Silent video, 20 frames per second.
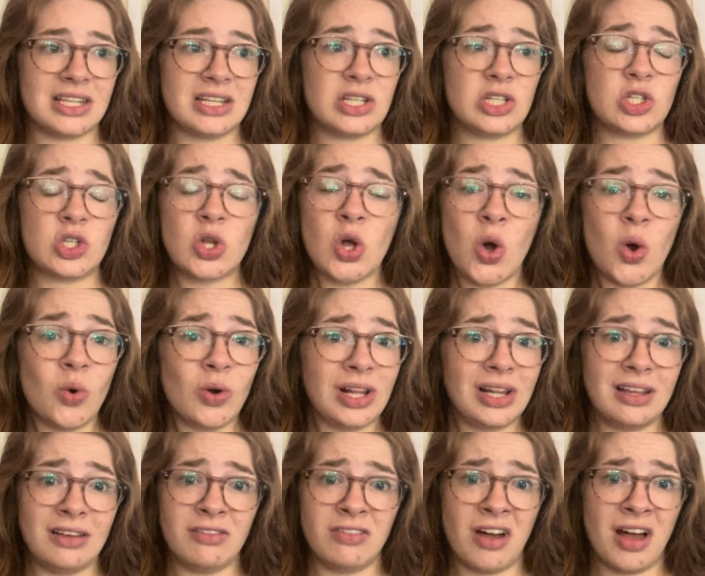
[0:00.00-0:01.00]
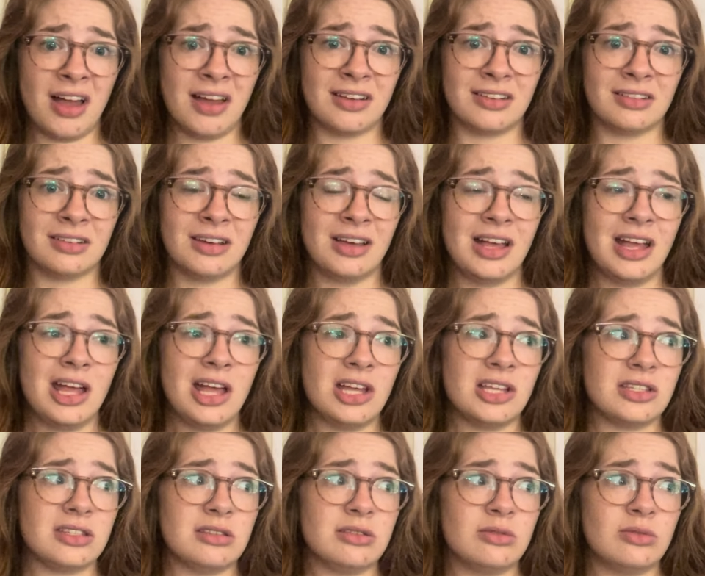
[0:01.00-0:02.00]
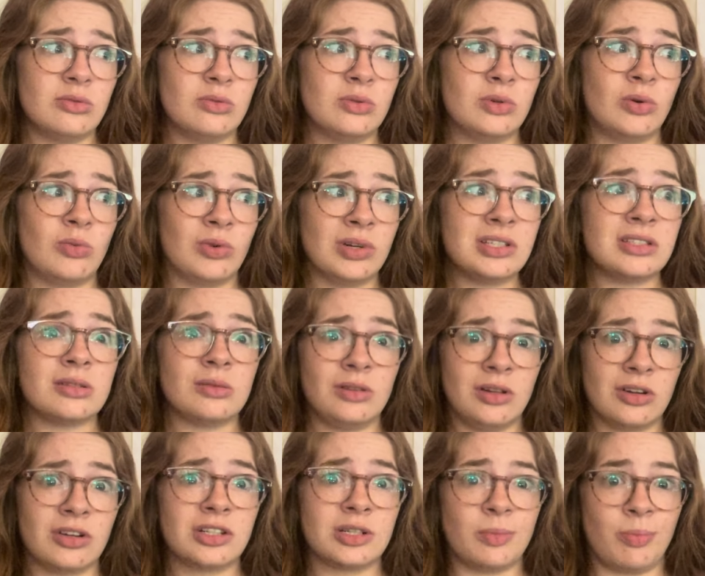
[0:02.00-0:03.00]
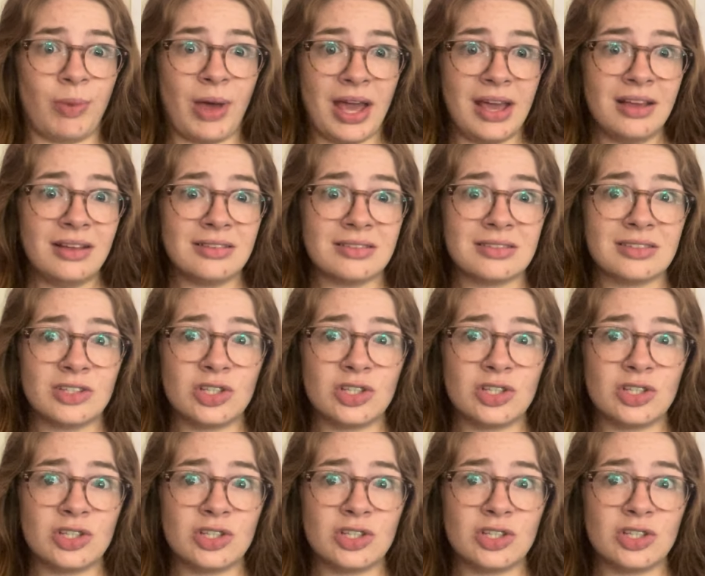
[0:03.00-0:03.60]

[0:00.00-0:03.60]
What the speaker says: It's totally fine to want to learn to paint